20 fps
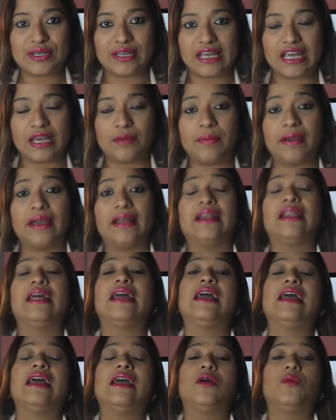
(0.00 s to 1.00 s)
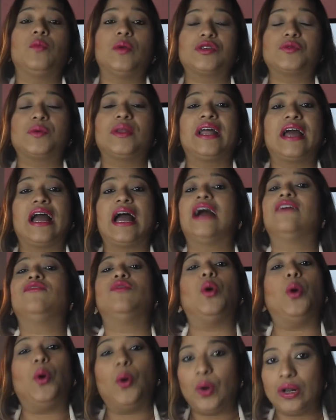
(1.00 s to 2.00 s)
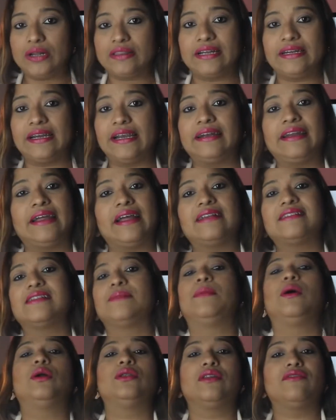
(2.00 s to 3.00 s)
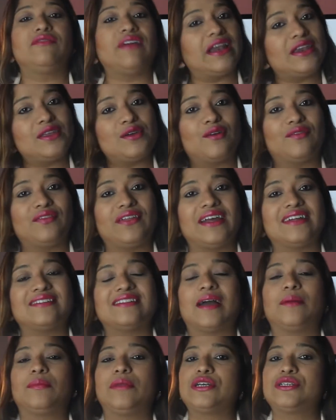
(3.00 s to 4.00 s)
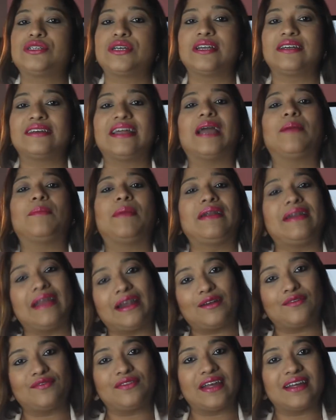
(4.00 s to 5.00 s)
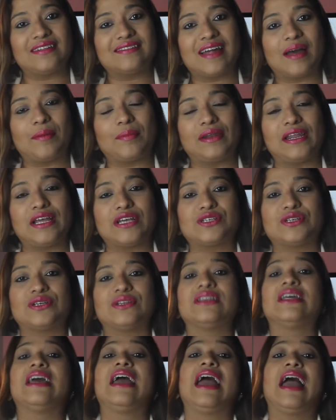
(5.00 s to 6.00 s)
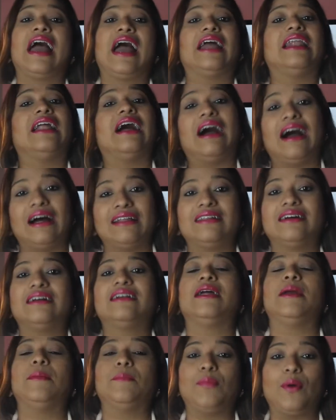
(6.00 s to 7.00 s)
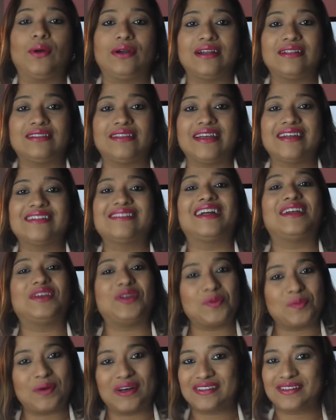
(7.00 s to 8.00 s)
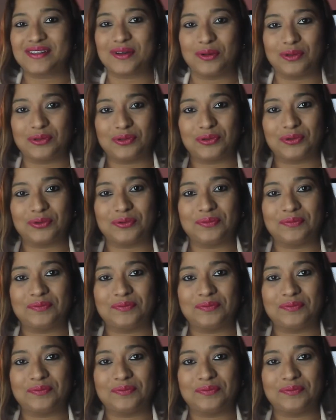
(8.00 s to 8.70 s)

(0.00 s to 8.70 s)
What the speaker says: email, which will have all the details about the venue of the examination, time and date of the examination, and other important things that you must go through.